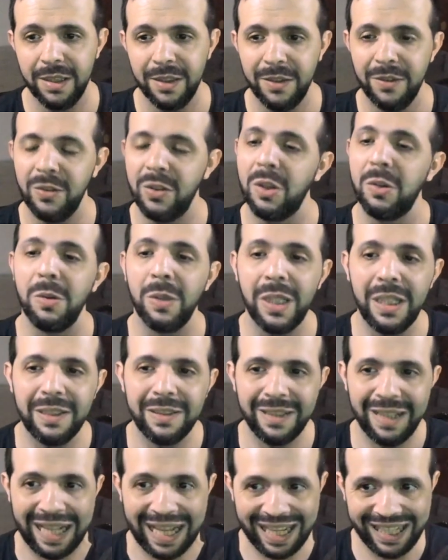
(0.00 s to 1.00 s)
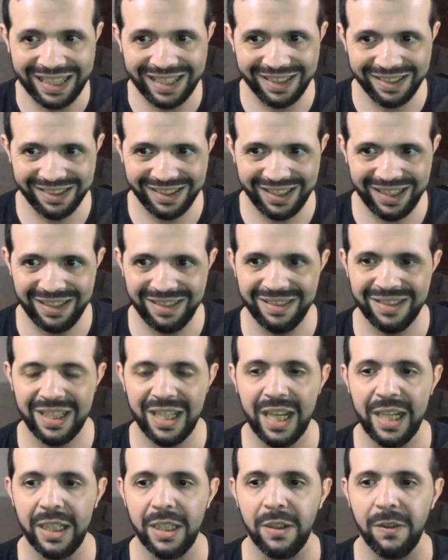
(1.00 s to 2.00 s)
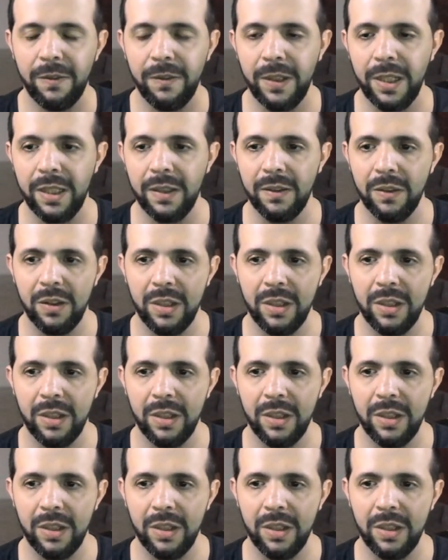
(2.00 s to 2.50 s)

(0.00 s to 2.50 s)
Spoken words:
So it's like these kind of things.